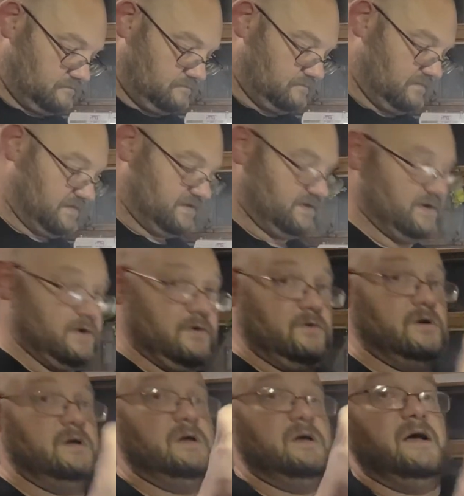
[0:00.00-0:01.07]
So
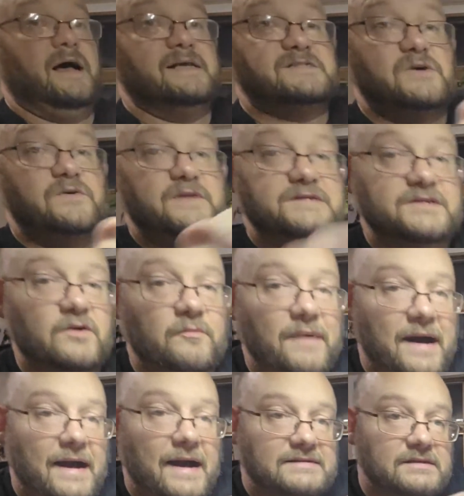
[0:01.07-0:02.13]
I sew this little
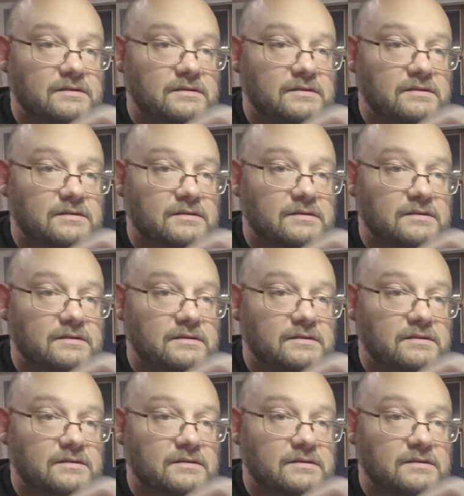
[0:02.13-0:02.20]
box